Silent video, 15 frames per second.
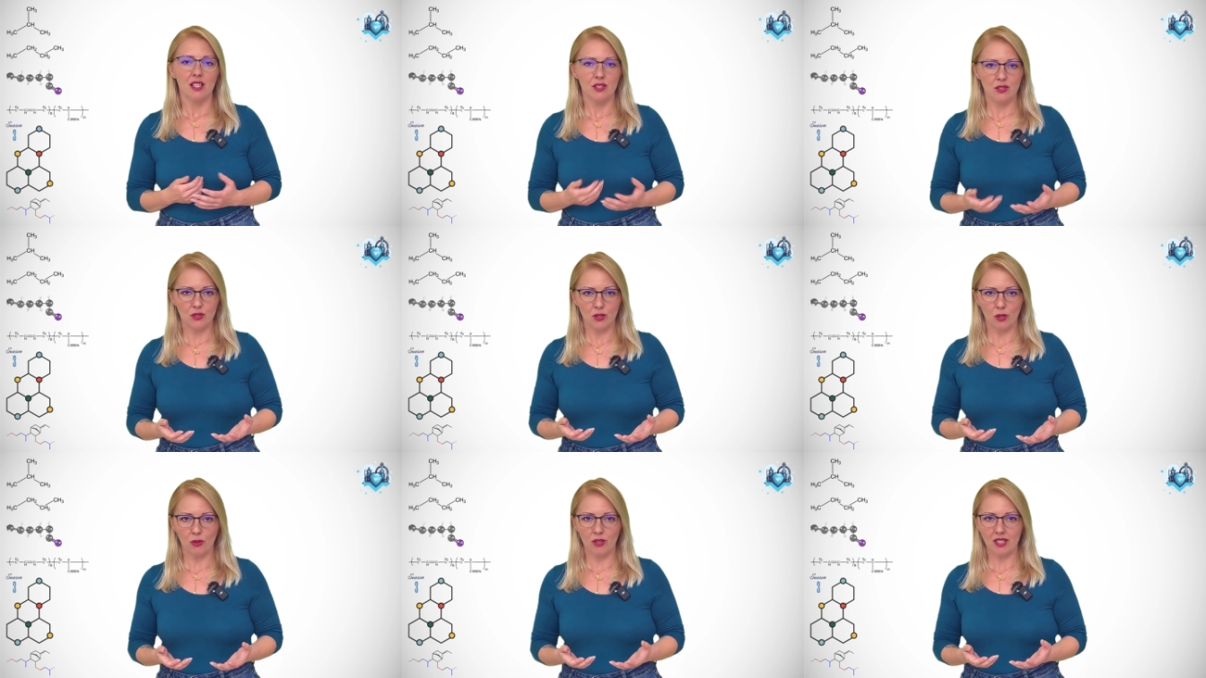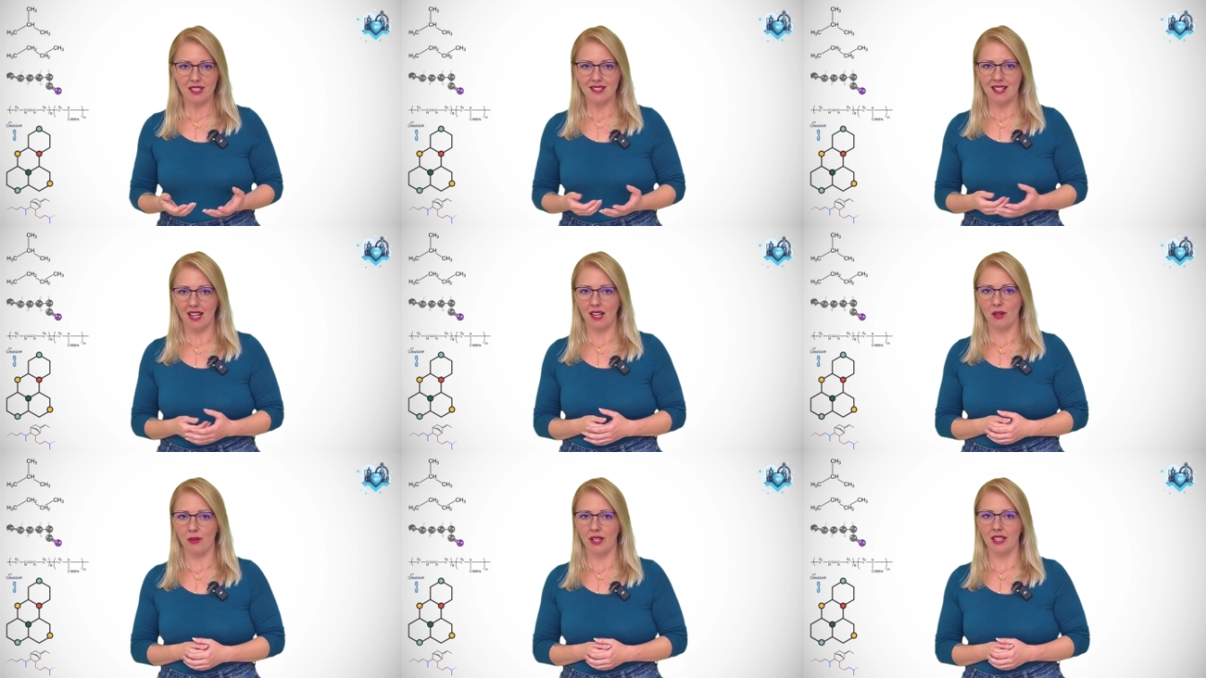Slower
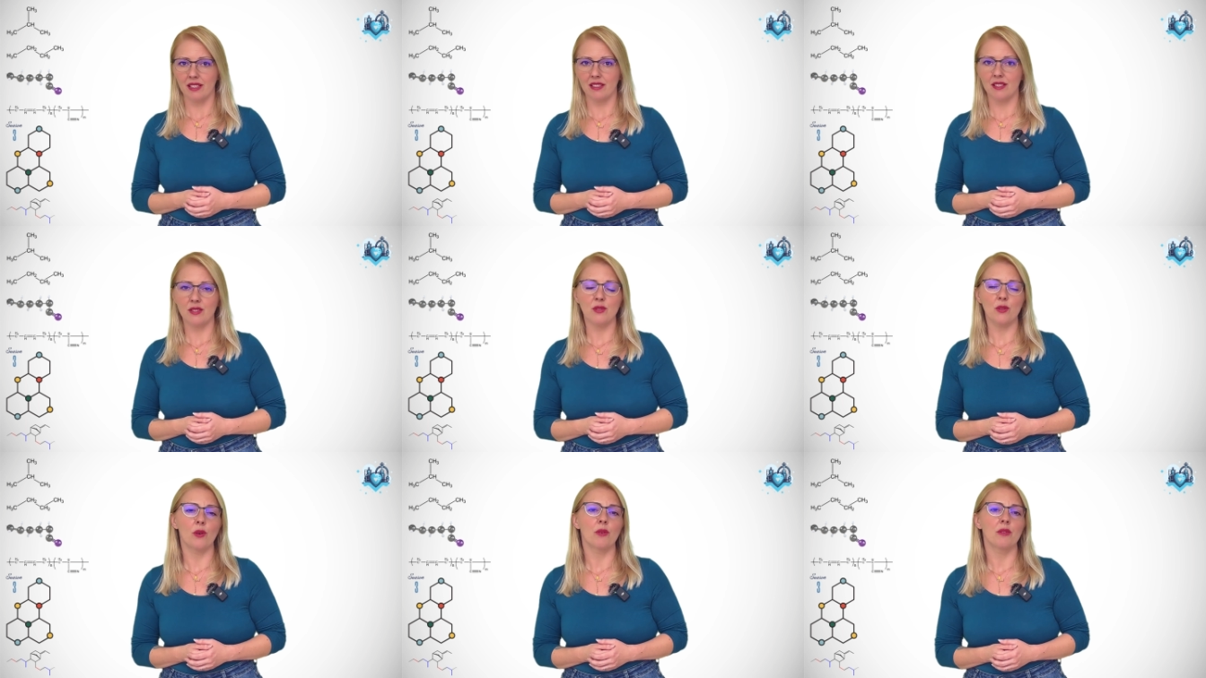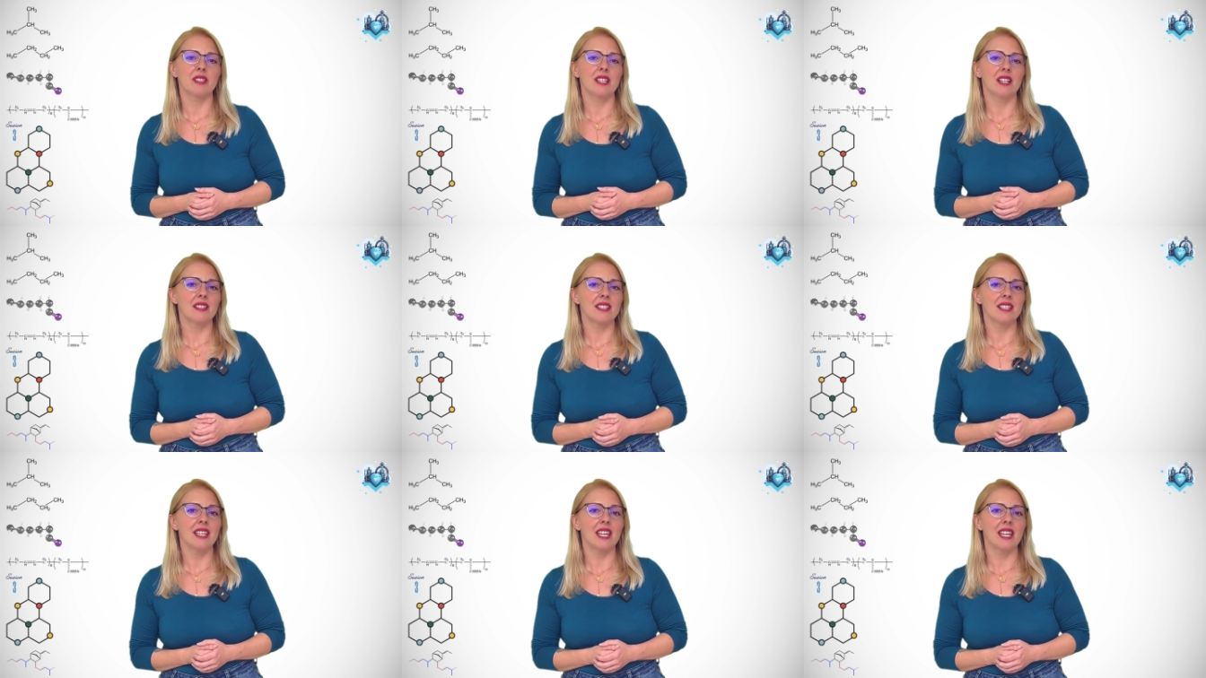accelerators or
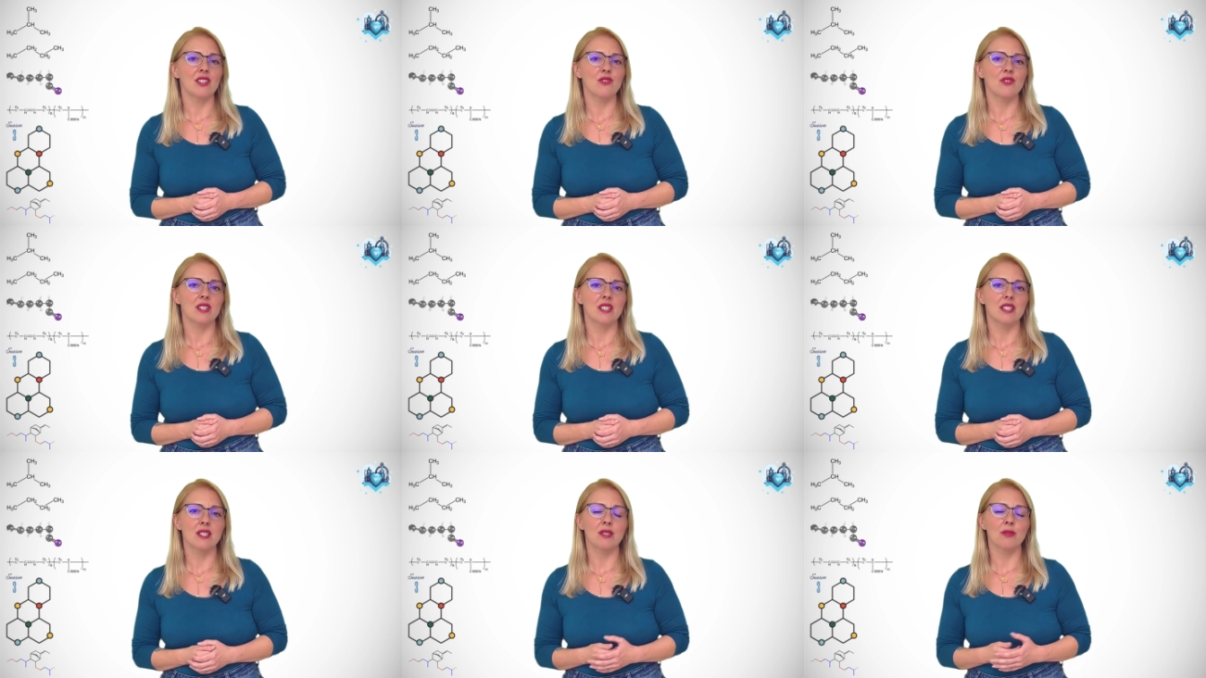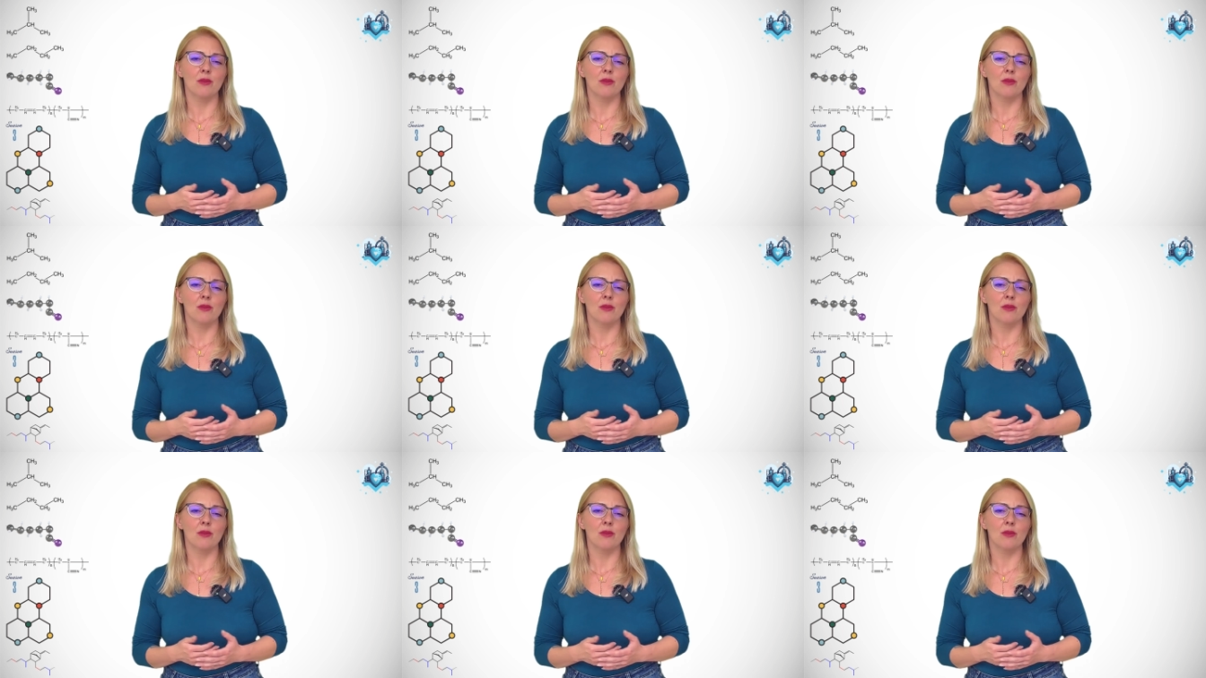retarding agents